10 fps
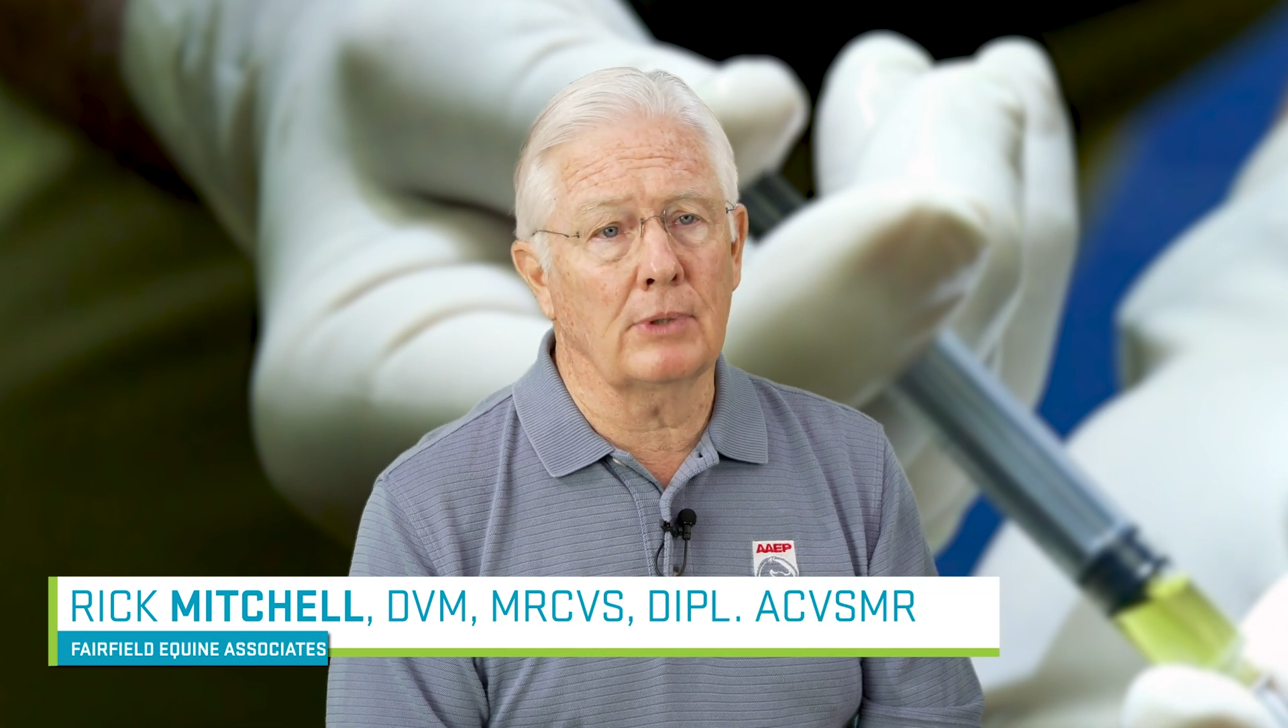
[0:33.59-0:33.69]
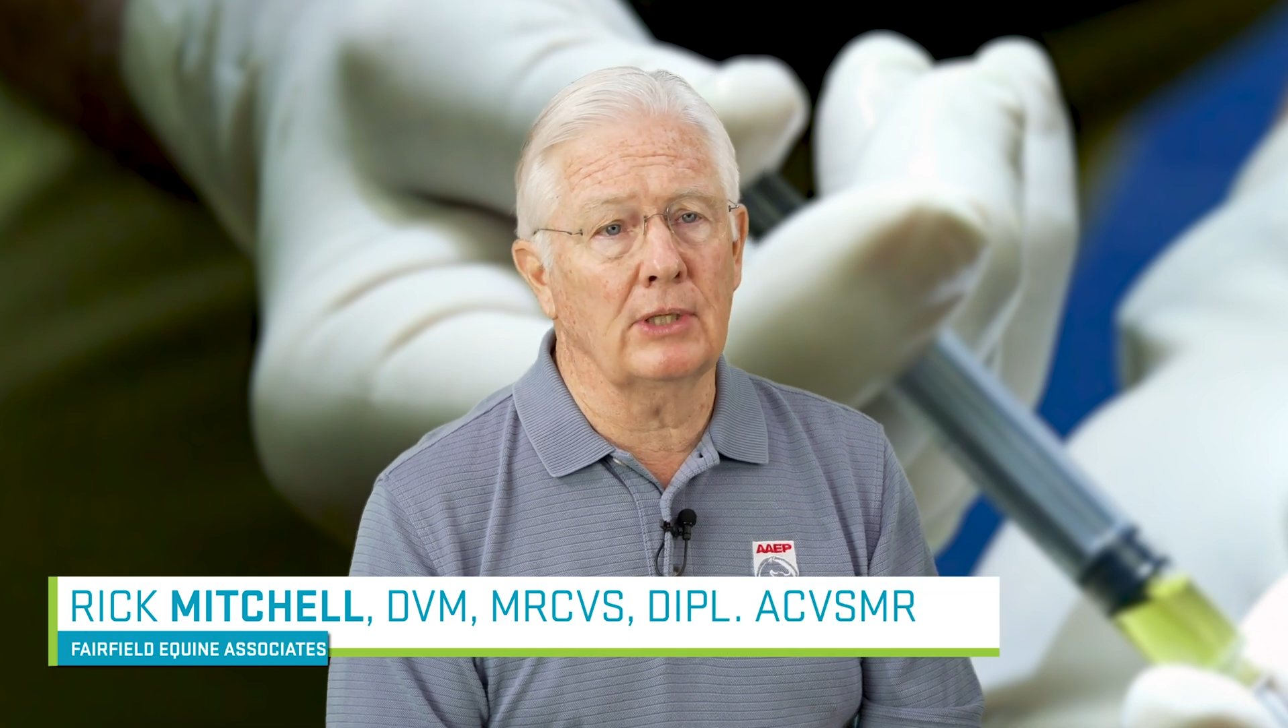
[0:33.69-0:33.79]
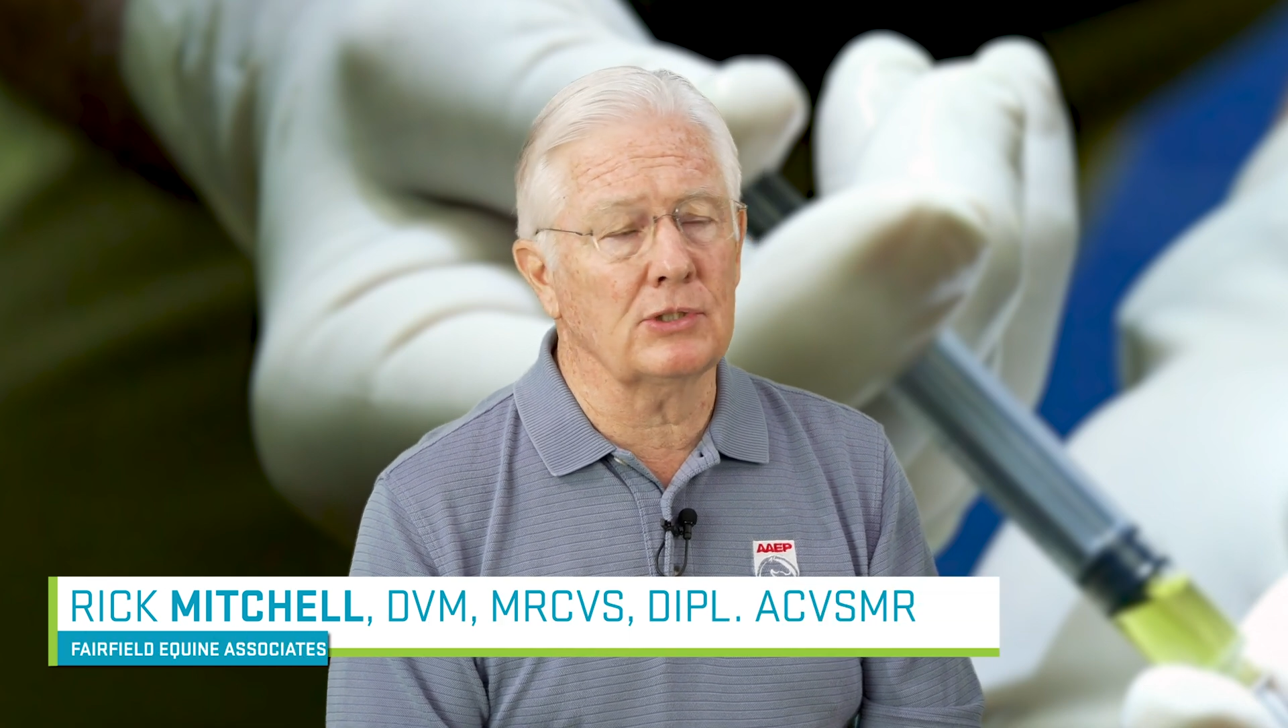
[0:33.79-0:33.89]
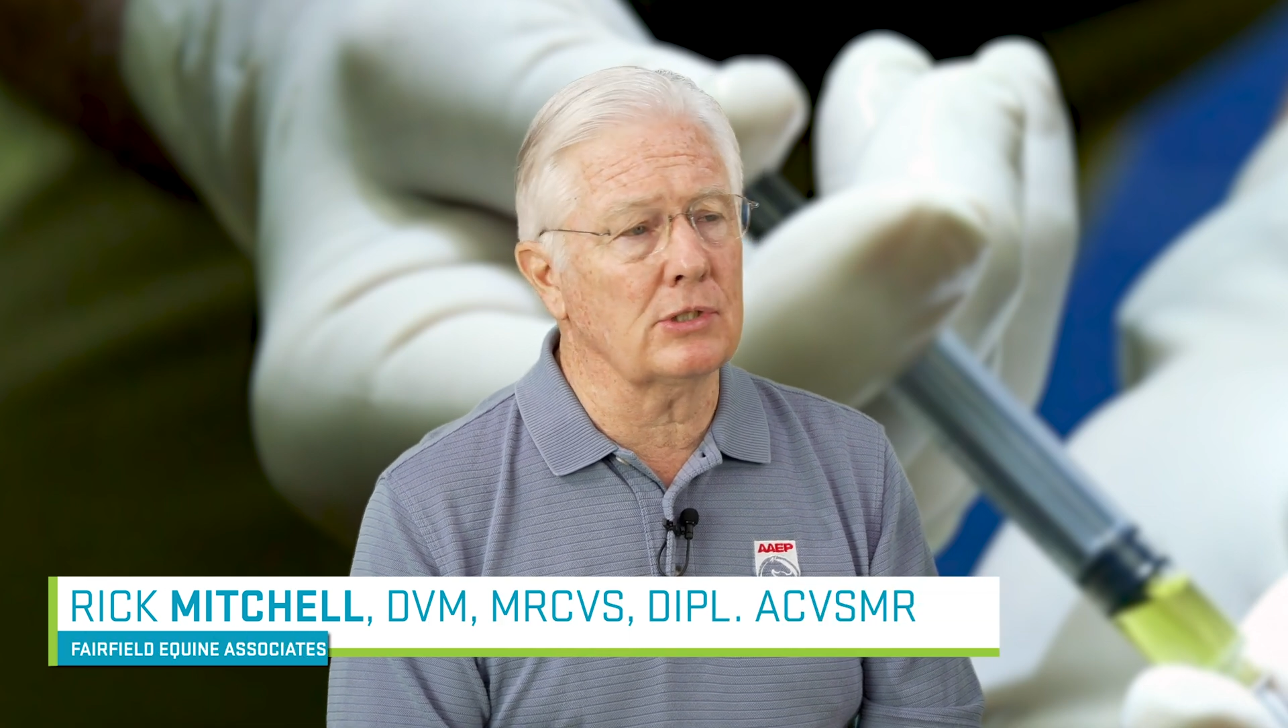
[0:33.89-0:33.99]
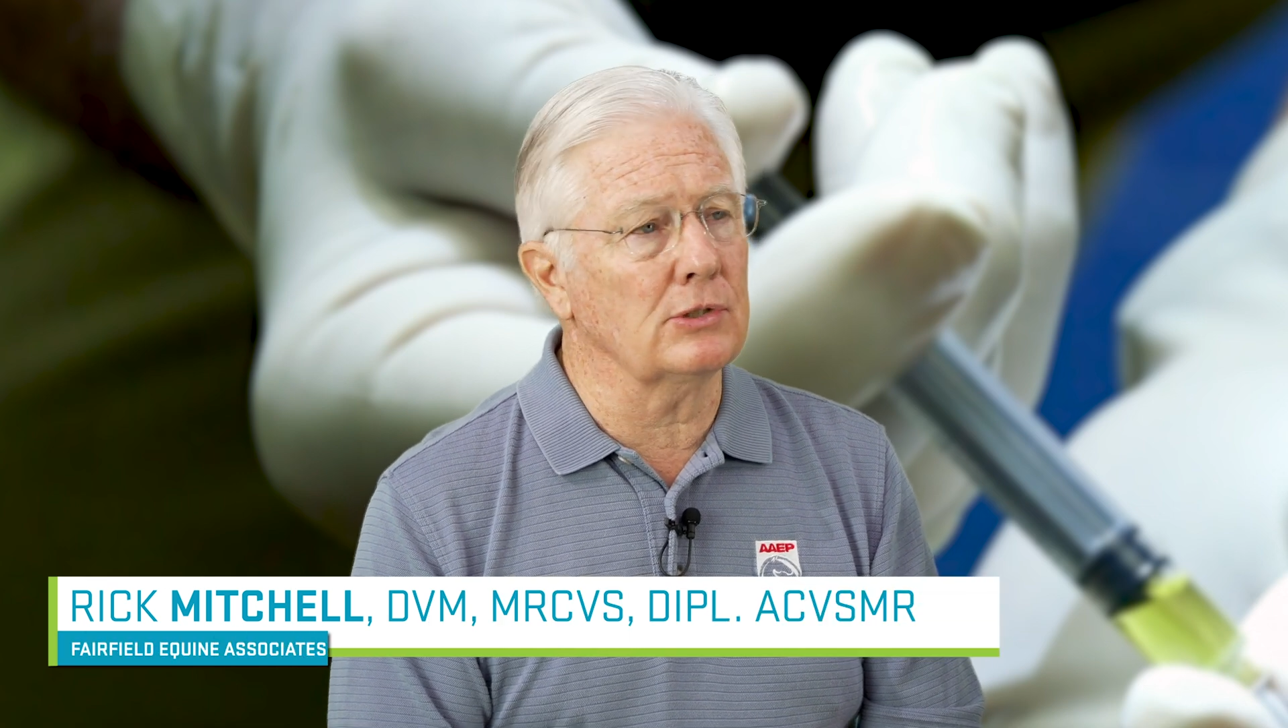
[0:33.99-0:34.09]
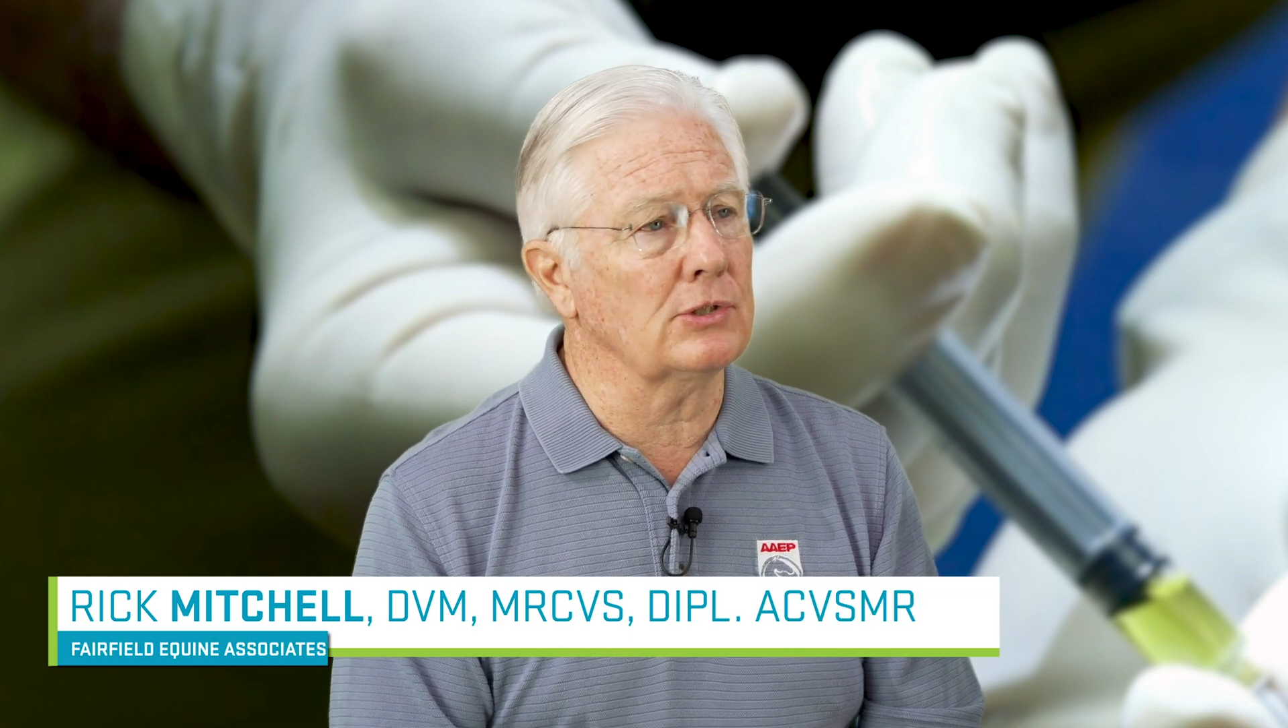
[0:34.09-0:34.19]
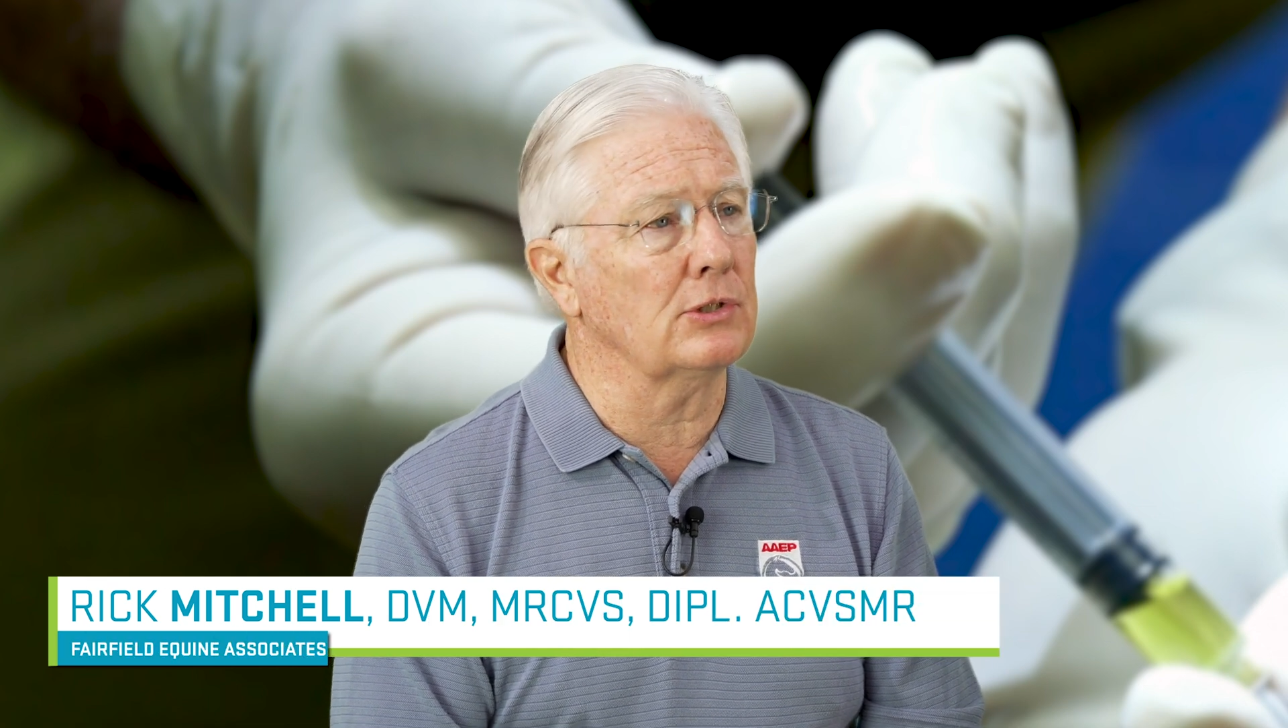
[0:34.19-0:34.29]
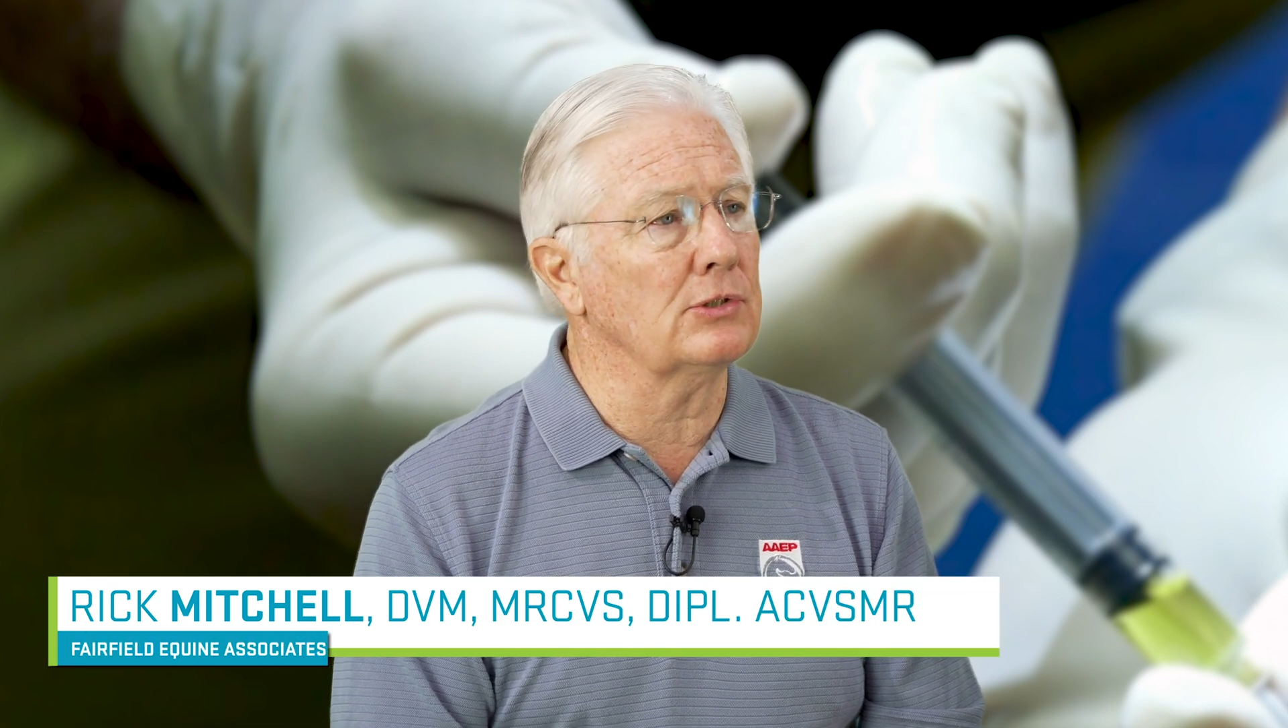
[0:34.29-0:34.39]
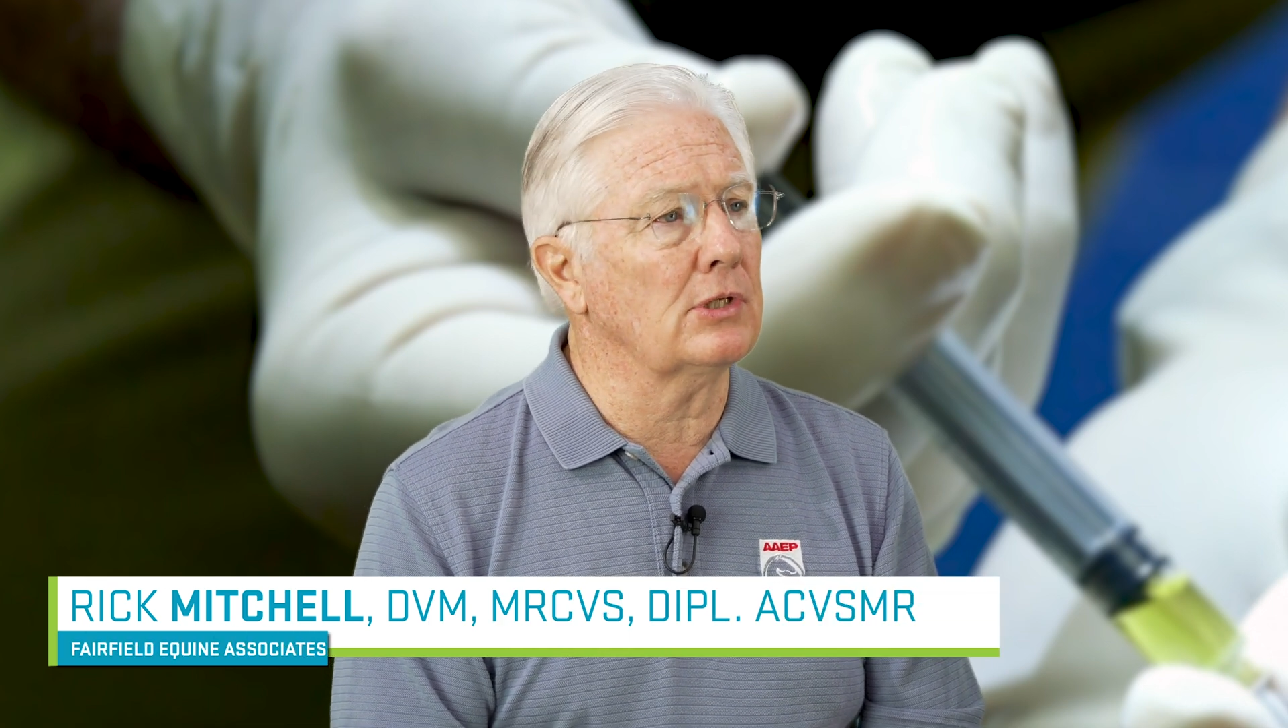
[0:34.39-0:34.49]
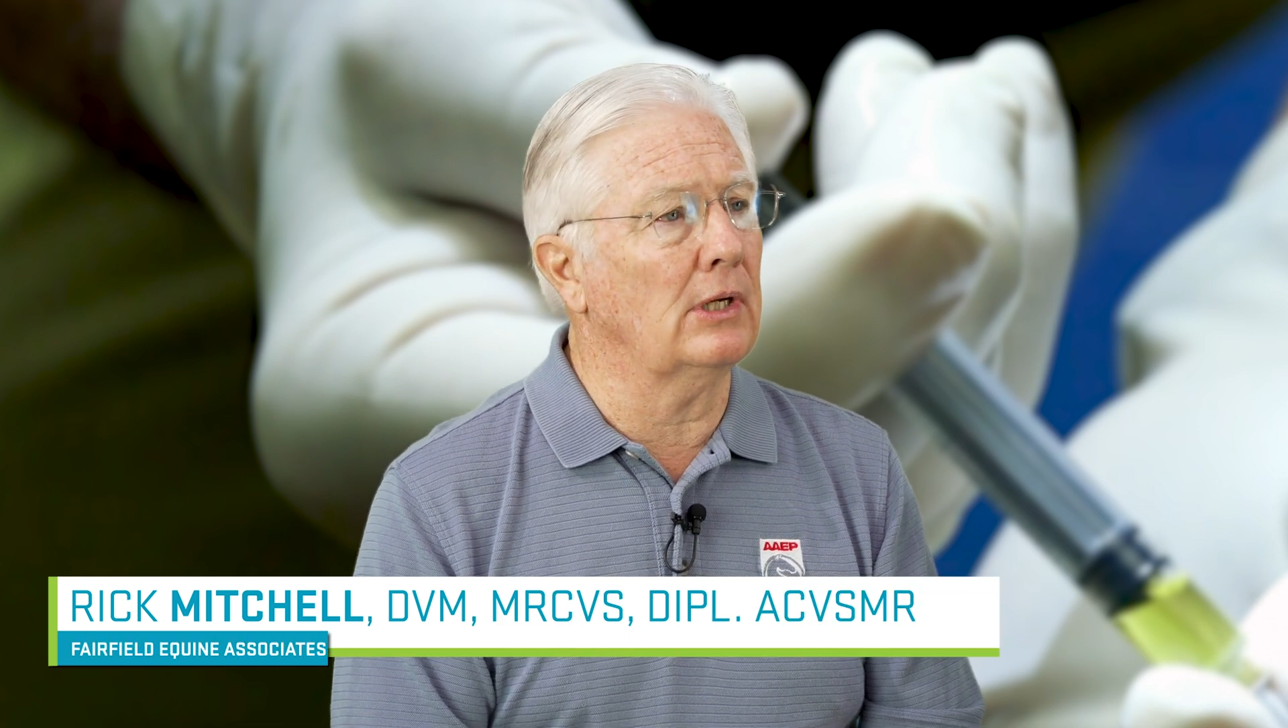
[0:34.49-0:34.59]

instances,